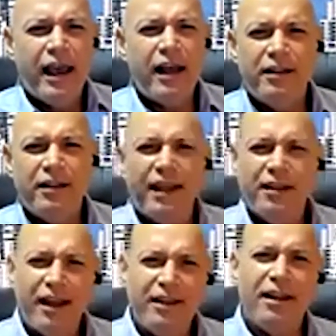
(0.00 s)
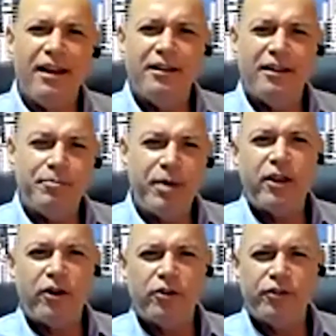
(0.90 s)
And
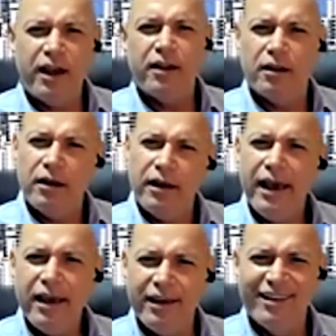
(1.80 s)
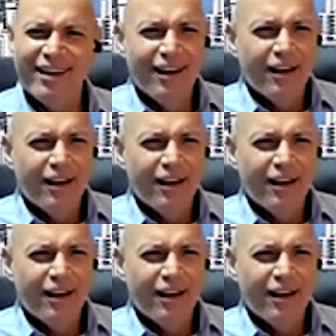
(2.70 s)
Pedro said, hey,